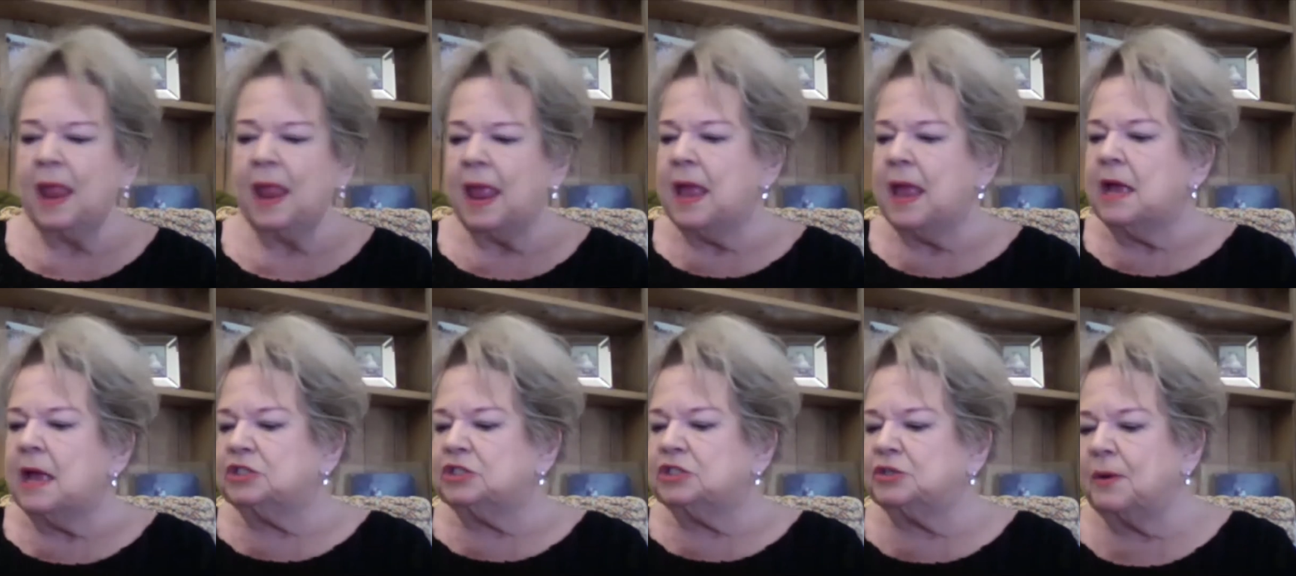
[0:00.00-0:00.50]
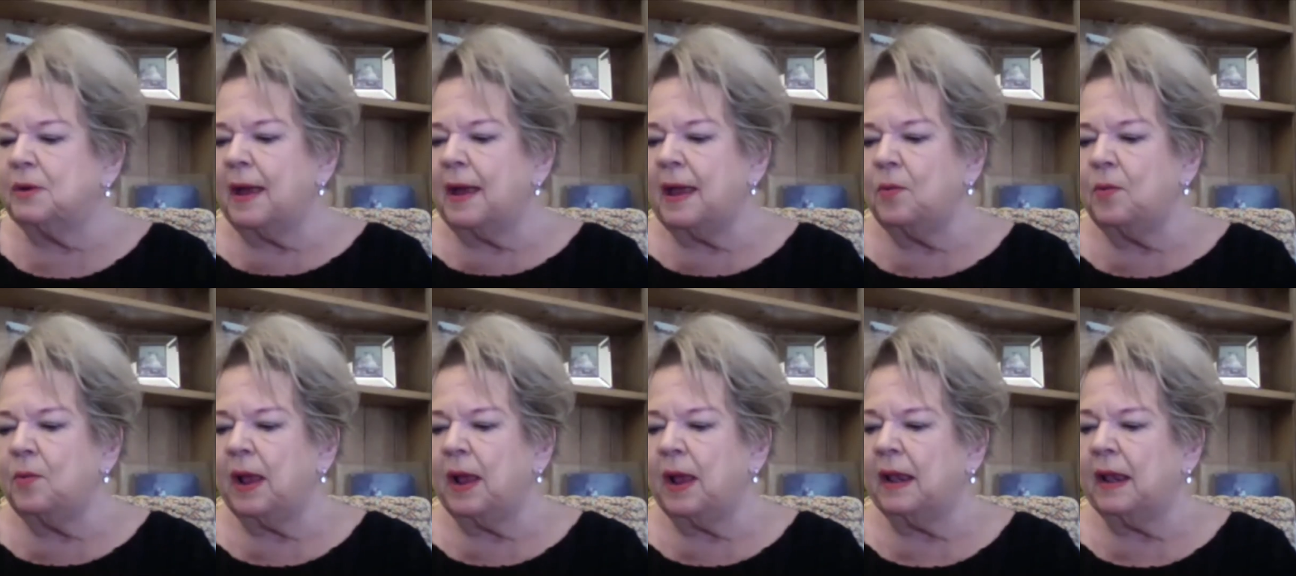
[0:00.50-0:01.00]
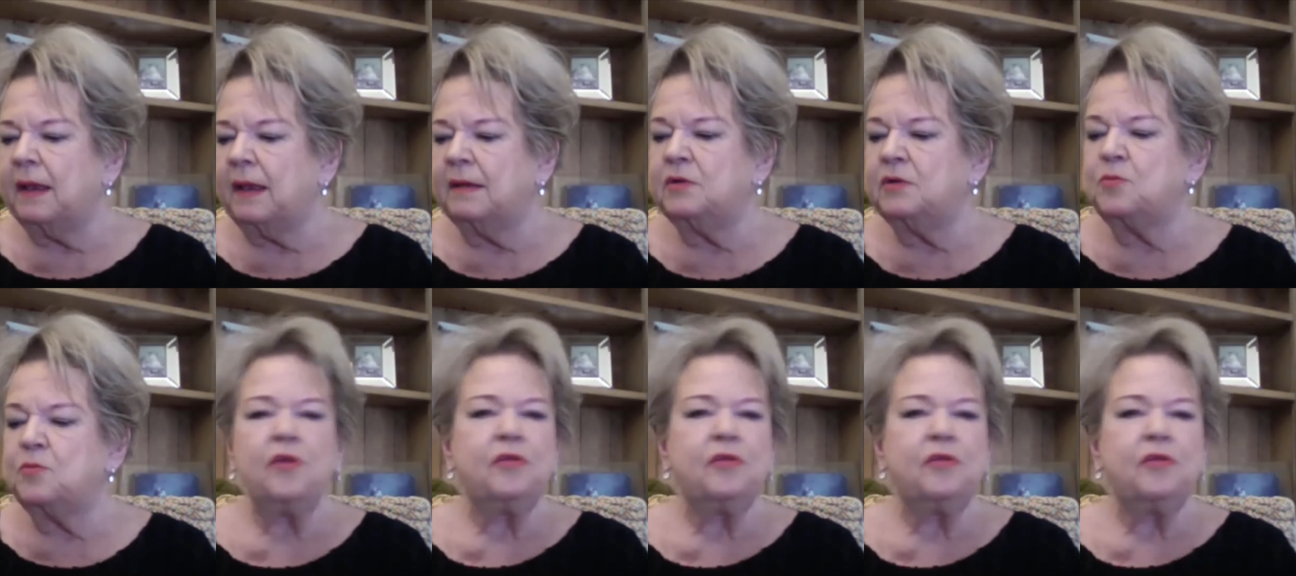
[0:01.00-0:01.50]
So I went in
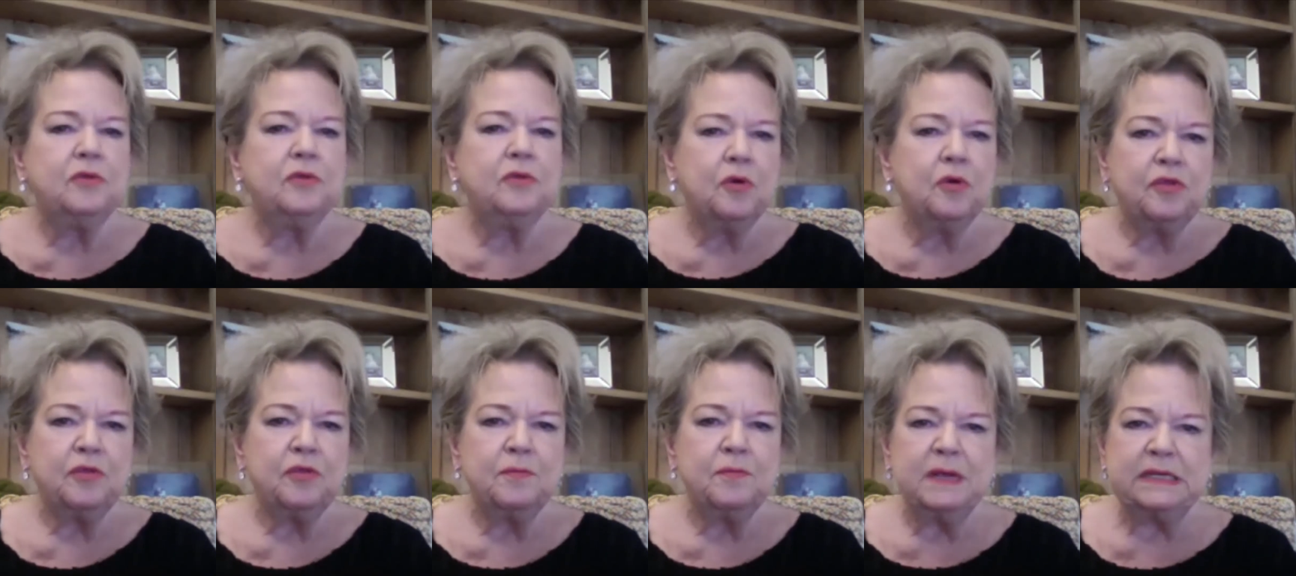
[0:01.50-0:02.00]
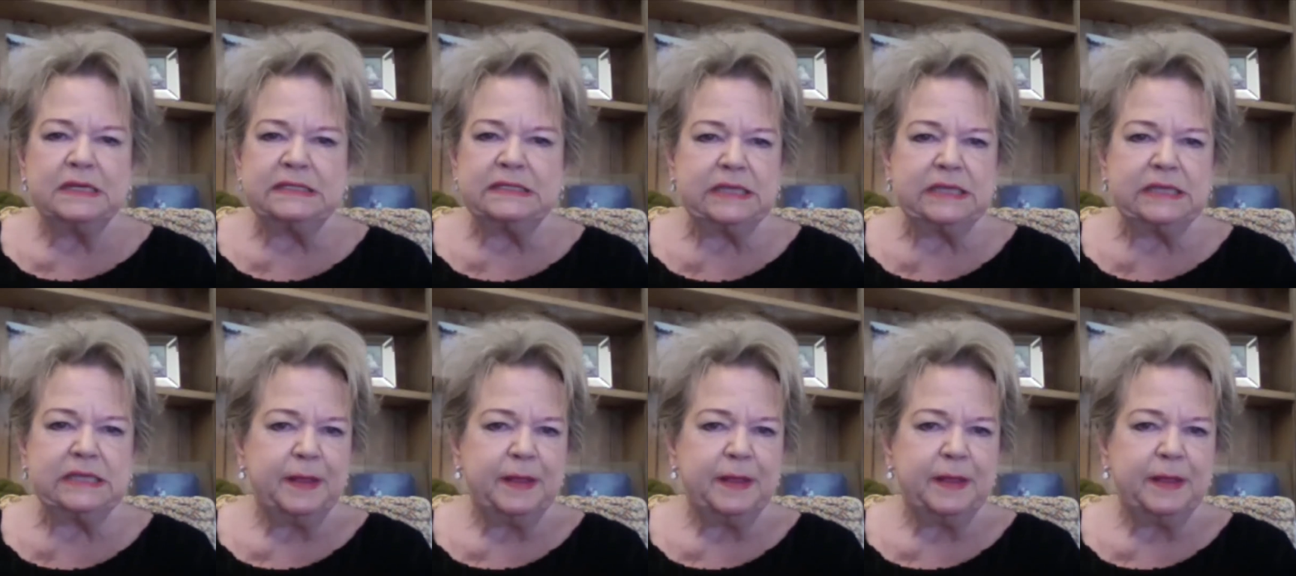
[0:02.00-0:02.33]
North Mississippi